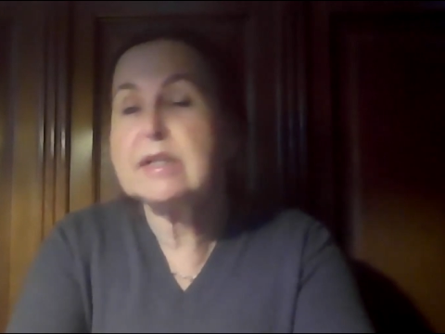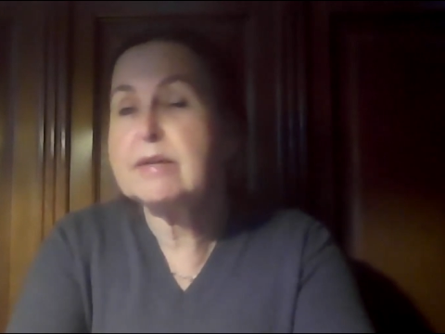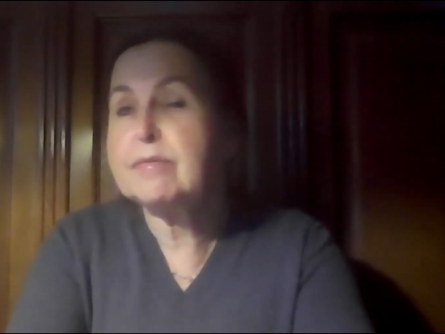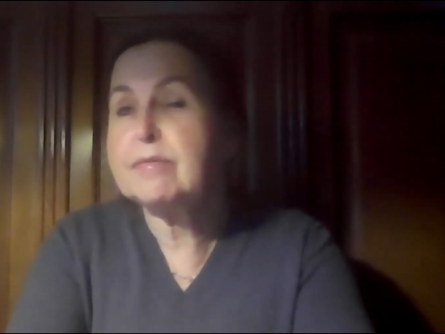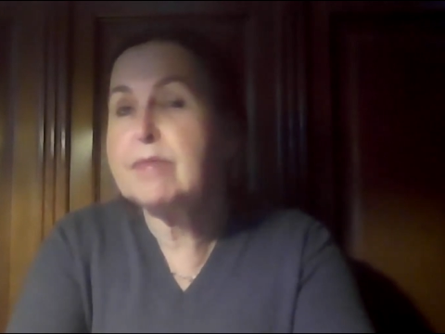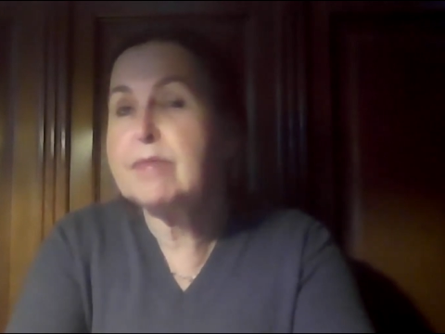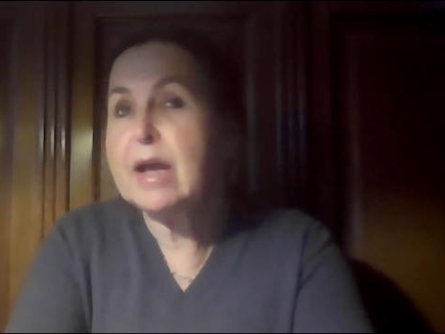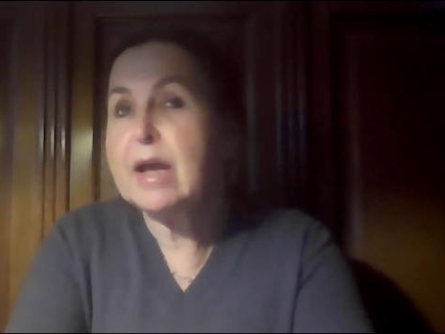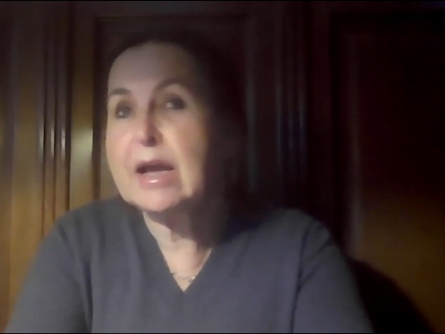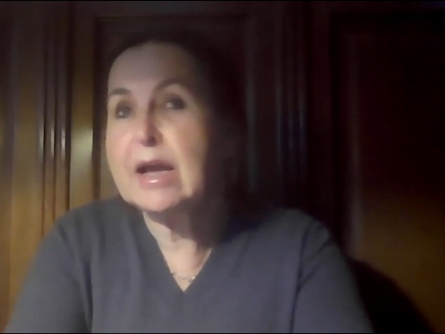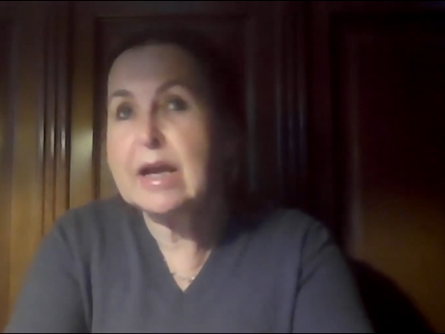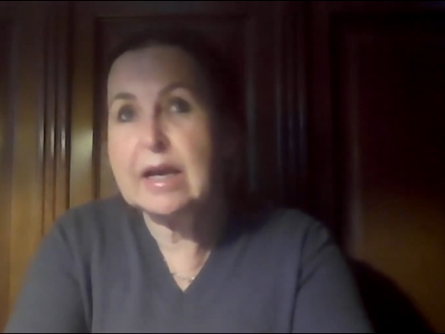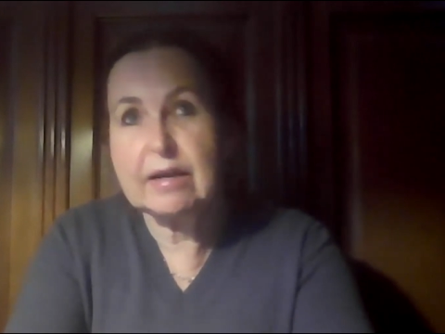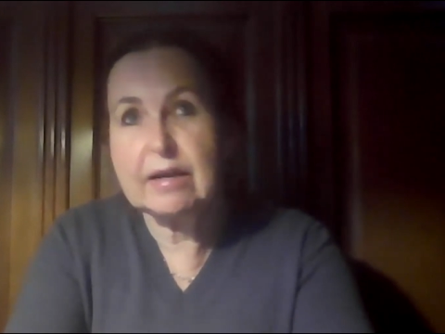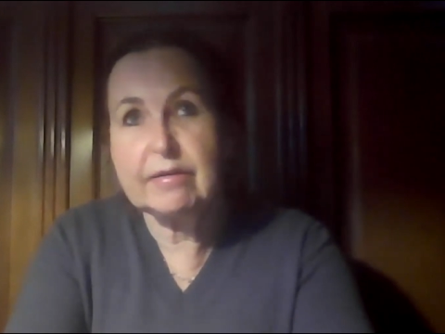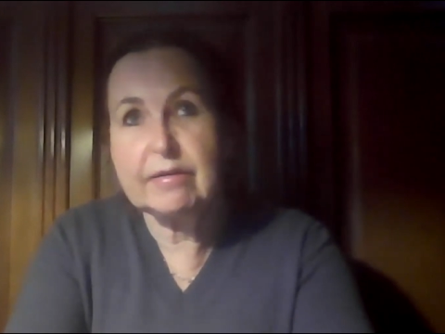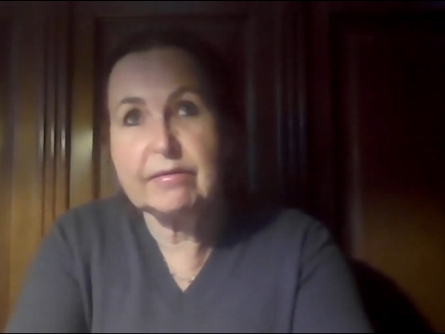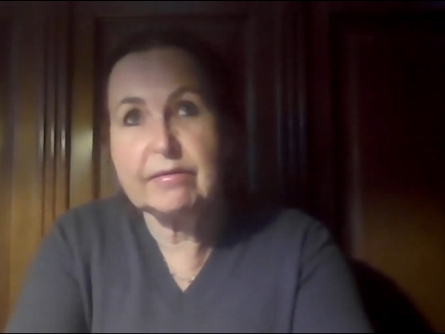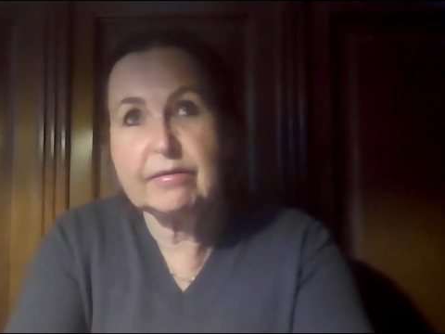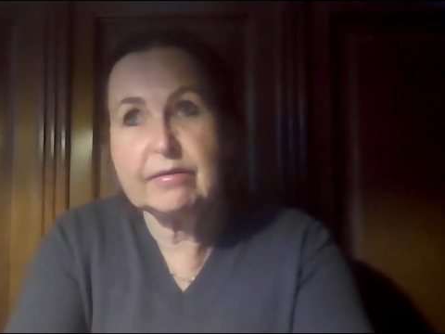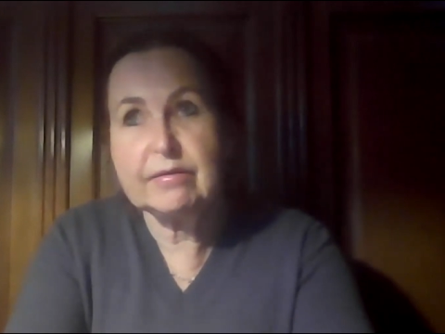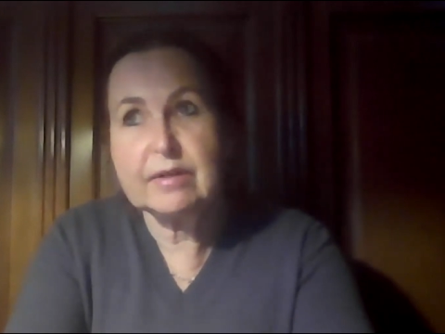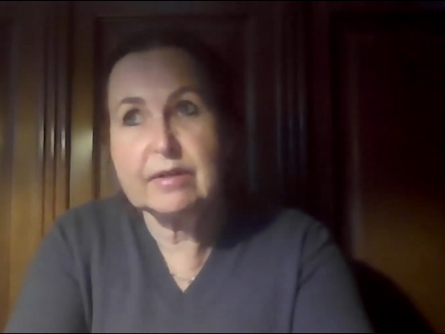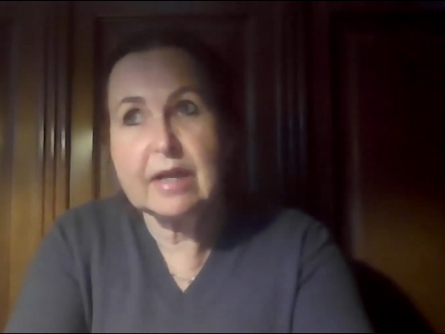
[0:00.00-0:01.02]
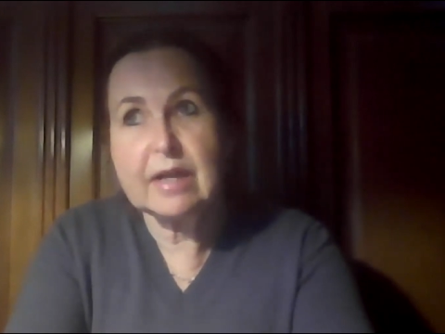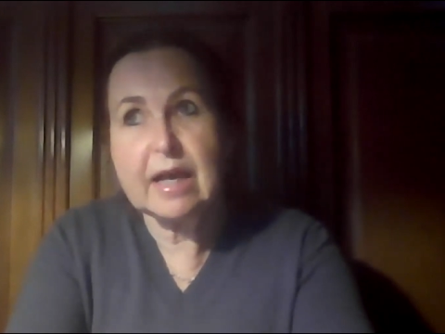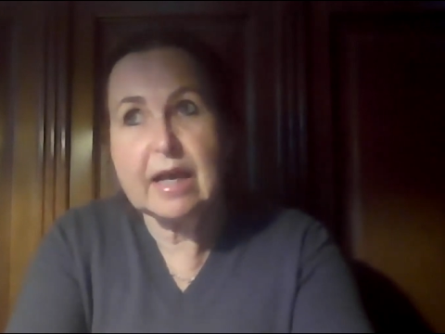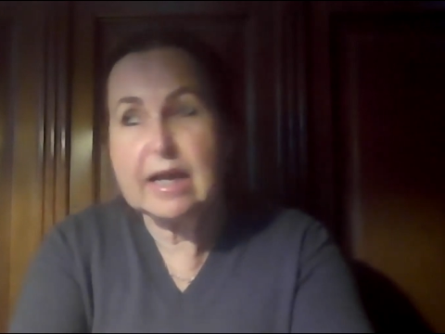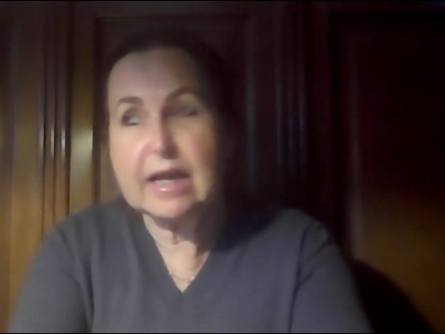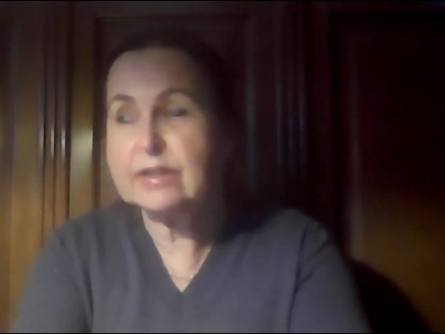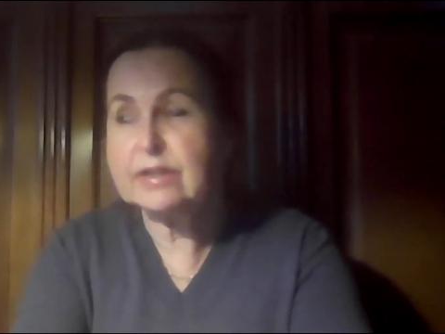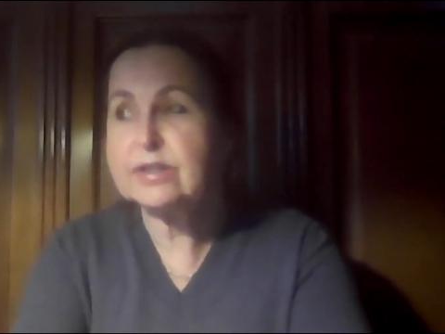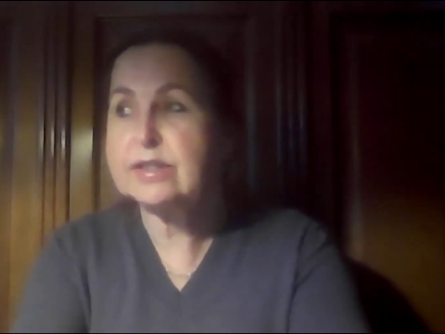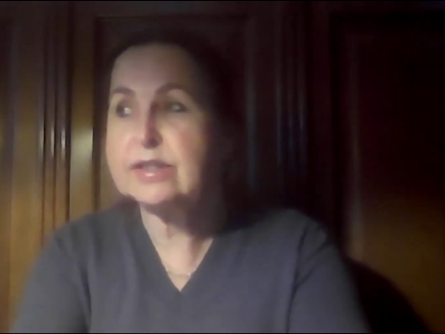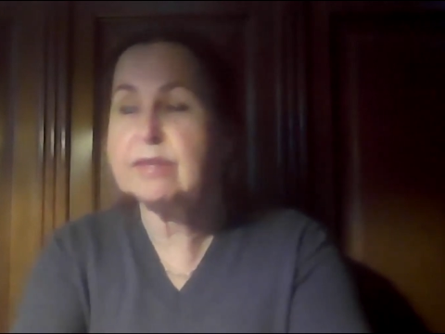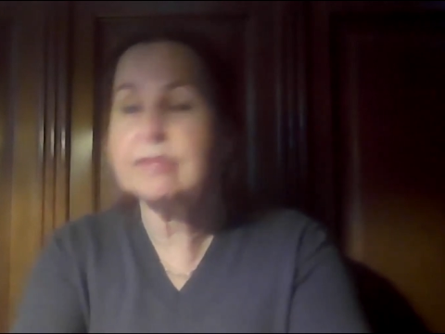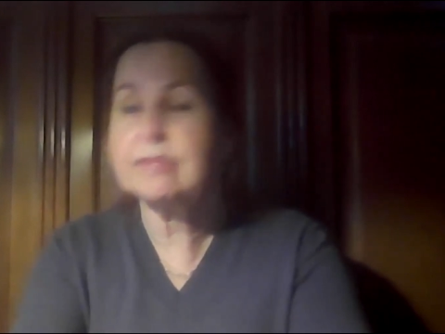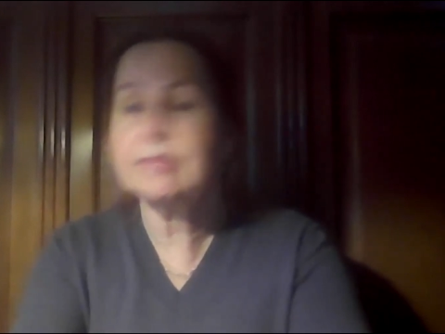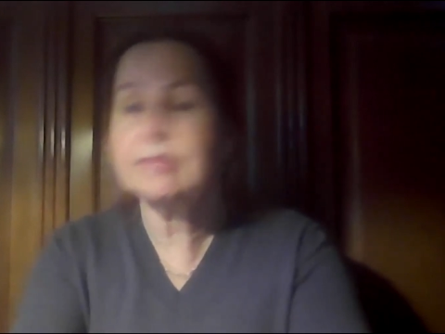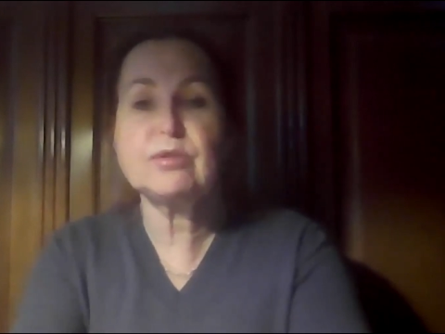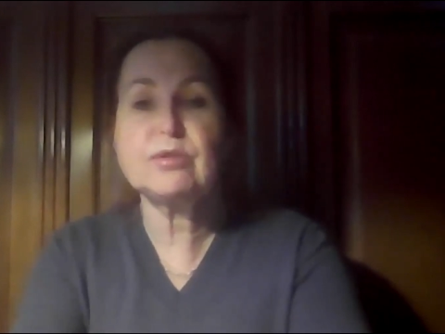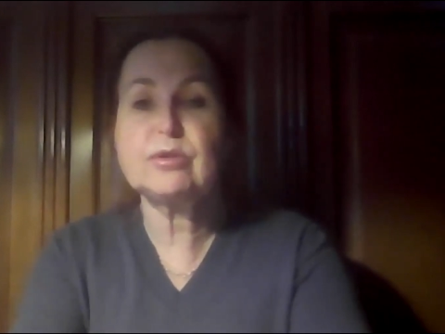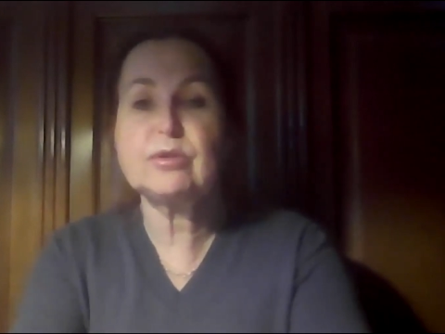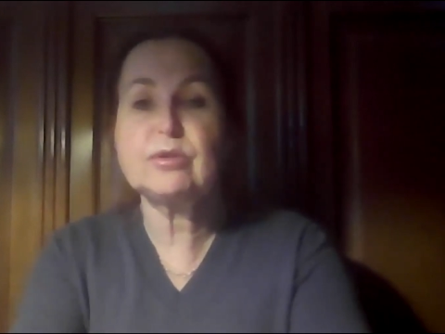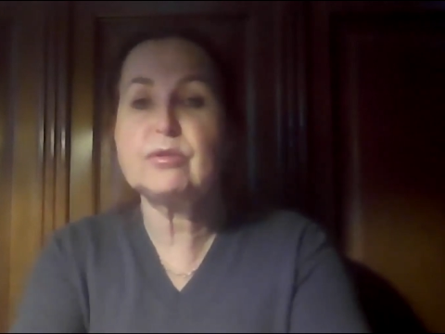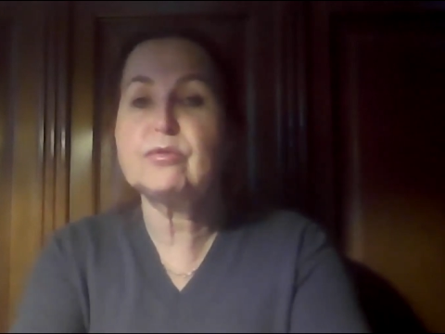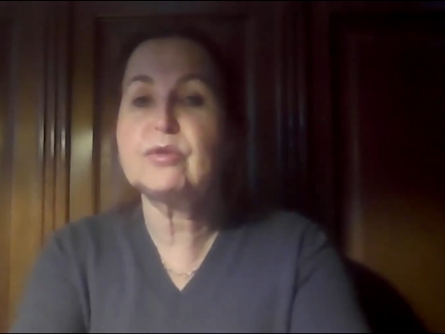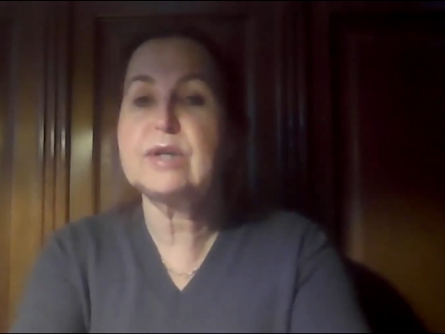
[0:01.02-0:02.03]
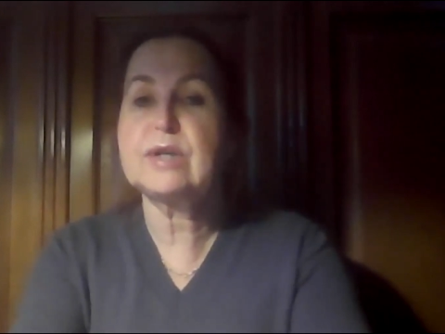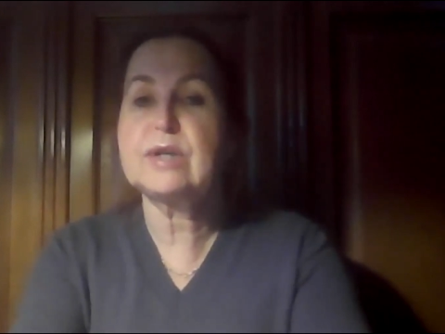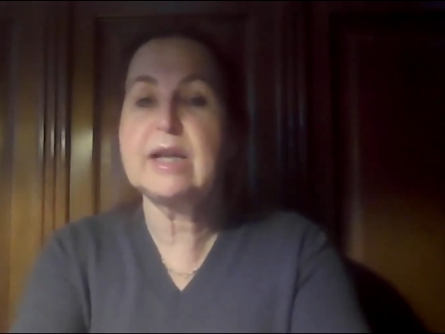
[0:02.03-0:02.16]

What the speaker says: have had some sort of